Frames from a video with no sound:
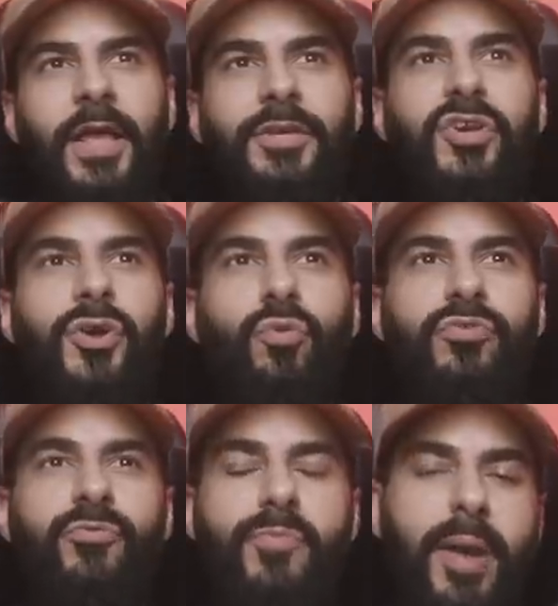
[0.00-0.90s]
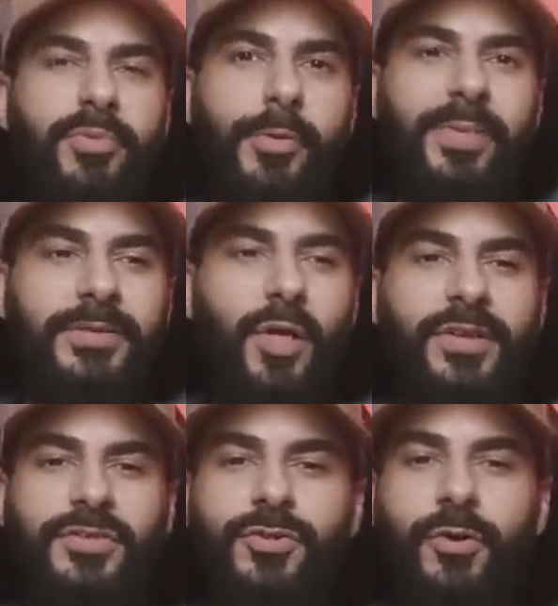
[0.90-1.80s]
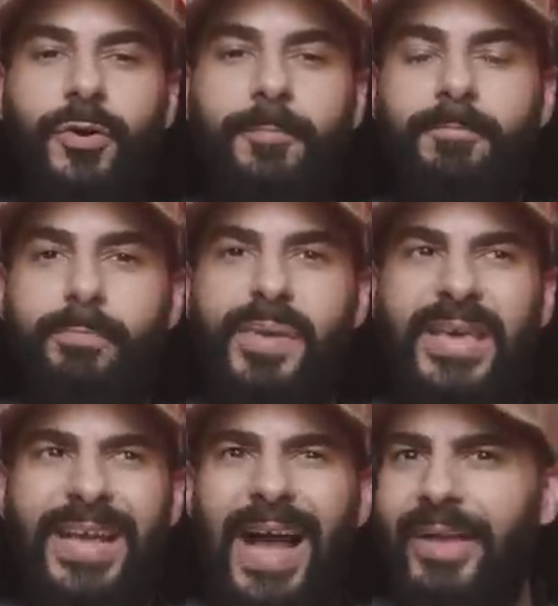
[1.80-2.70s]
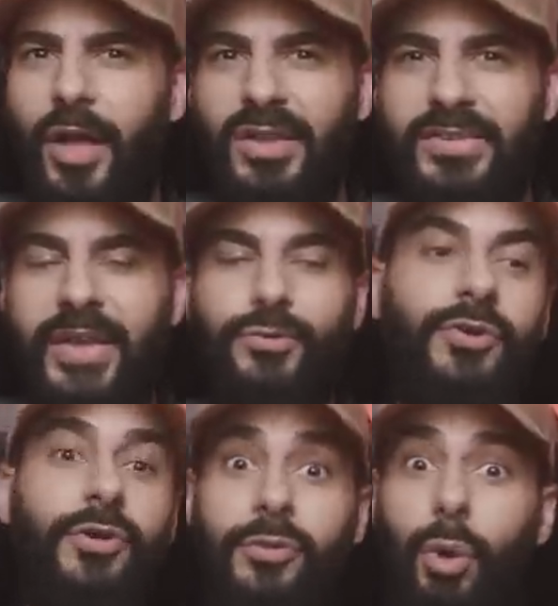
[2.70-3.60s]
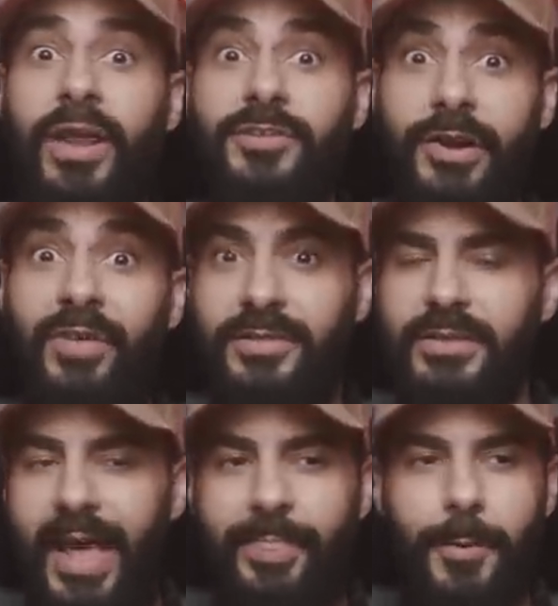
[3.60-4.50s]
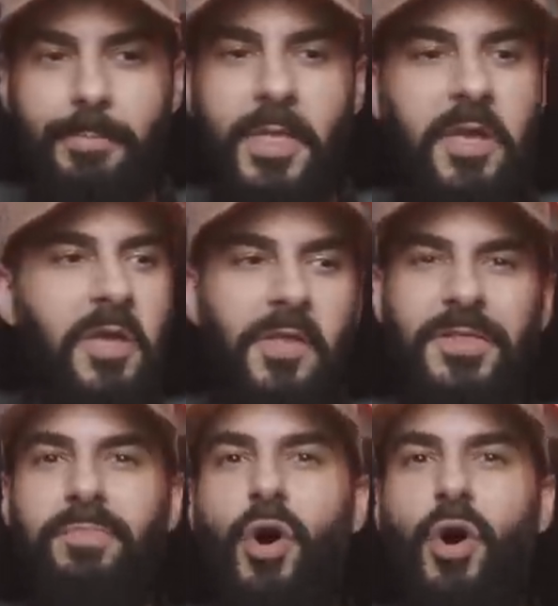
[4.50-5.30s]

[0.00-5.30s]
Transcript: You can only remember them as long as you're making eye contact or you're looking directly at them. The